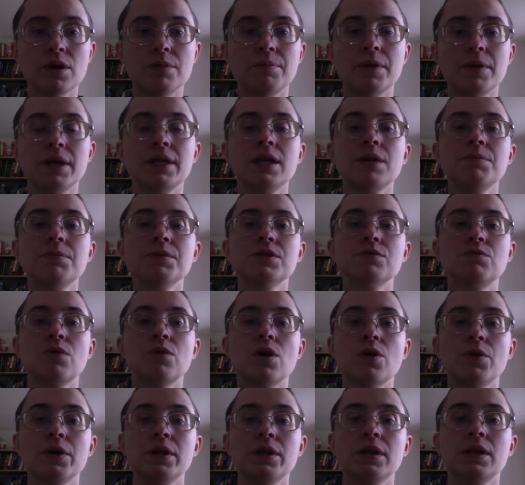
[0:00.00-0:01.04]
My name is
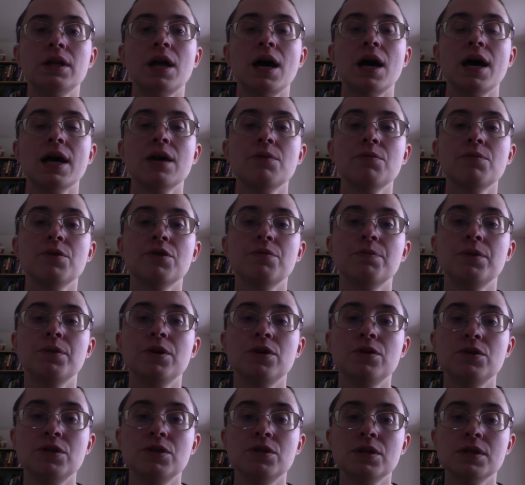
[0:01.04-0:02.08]
Rowan, and I am with
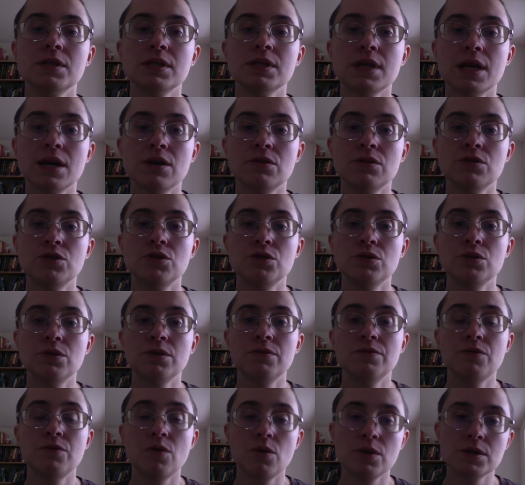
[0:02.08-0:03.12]
Puget Sound Druid
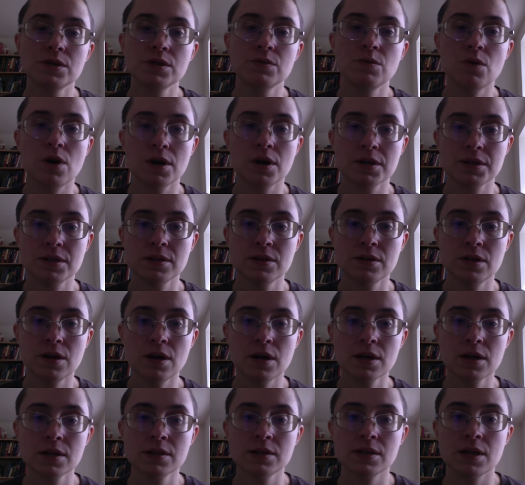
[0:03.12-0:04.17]
Forest Walks and
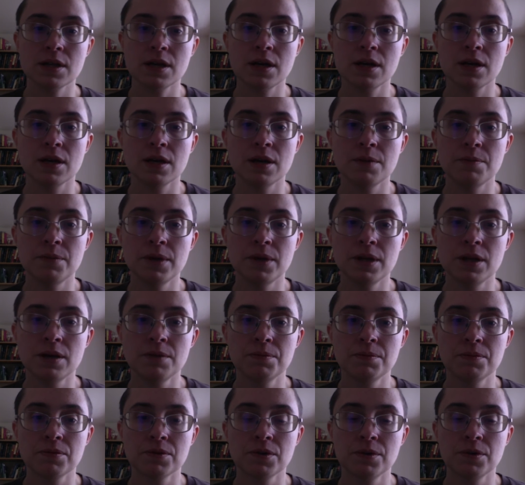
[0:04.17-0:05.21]
Talks, a meetup
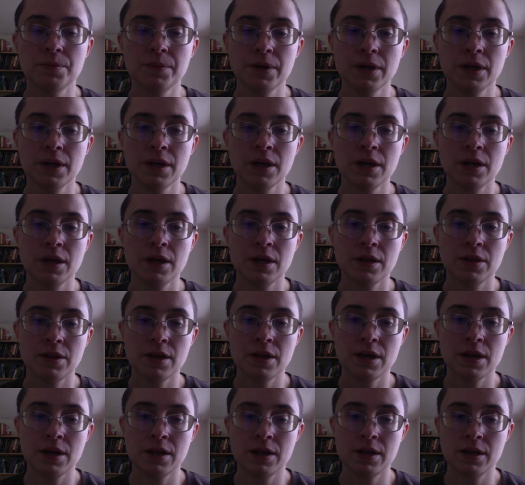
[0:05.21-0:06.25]
group
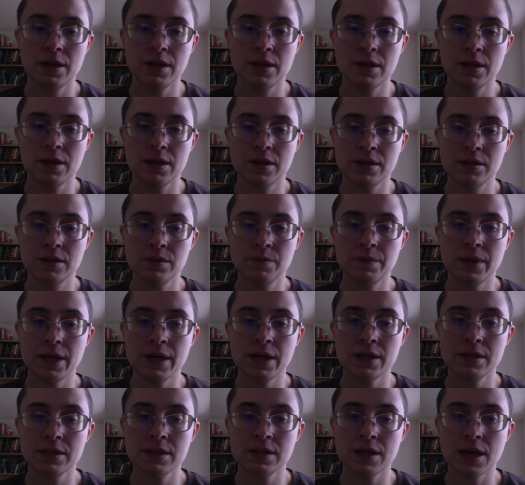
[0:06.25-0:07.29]
that is
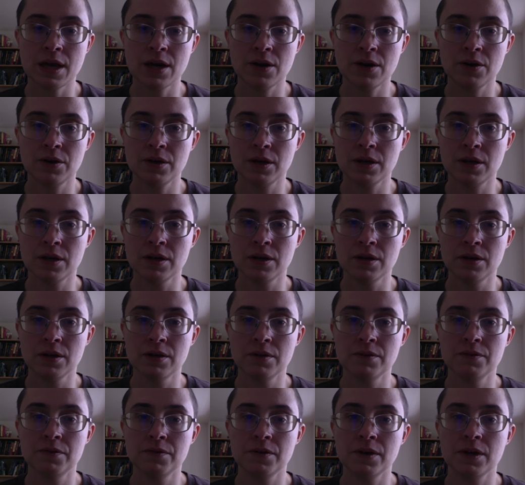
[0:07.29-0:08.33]
based out
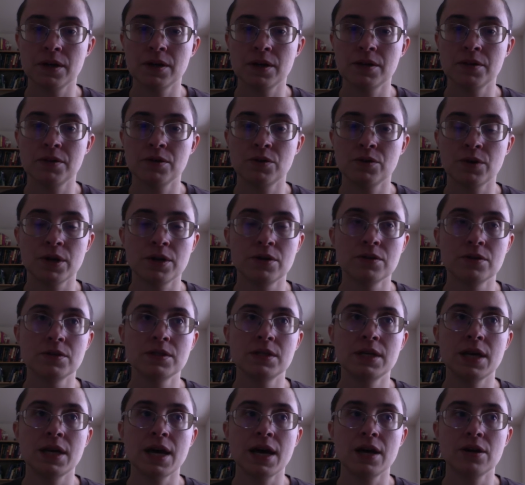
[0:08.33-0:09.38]
of the greater
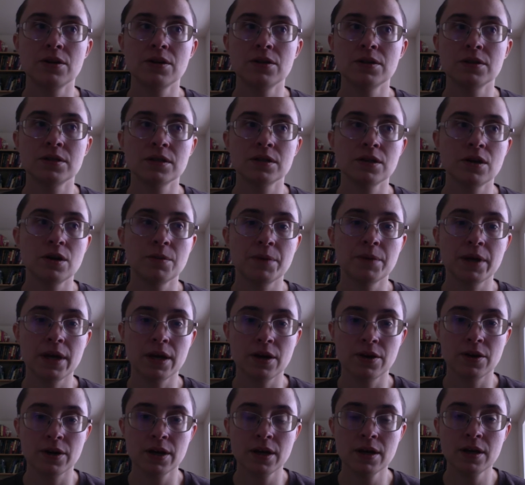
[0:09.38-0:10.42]
Seattle and Tacoma
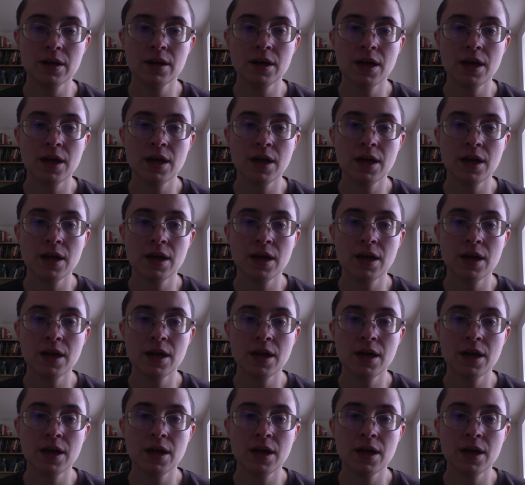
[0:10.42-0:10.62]
area.